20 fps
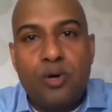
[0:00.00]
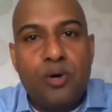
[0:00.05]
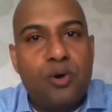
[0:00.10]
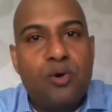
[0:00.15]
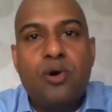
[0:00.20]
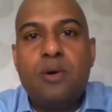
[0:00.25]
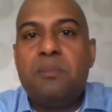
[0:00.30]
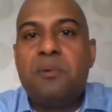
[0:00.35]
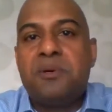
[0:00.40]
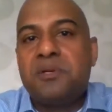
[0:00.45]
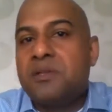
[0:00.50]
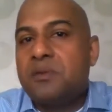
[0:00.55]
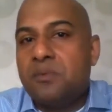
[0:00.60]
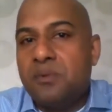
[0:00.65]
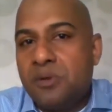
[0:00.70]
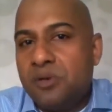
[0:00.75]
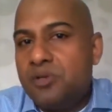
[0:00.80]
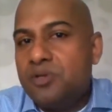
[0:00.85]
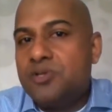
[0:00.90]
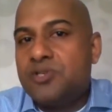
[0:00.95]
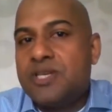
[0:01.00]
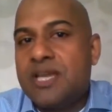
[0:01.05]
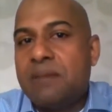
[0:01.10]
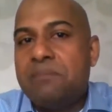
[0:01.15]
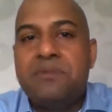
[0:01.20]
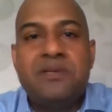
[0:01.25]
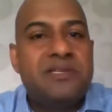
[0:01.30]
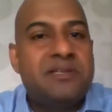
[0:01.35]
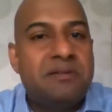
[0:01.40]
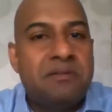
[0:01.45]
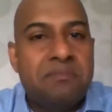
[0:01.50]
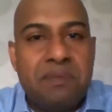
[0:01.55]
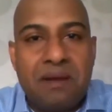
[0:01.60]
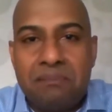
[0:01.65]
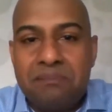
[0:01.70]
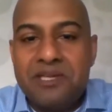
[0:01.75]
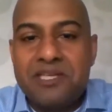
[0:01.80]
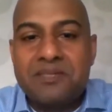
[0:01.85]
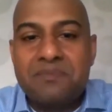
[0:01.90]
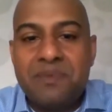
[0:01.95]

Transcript: know about the World Championship of Public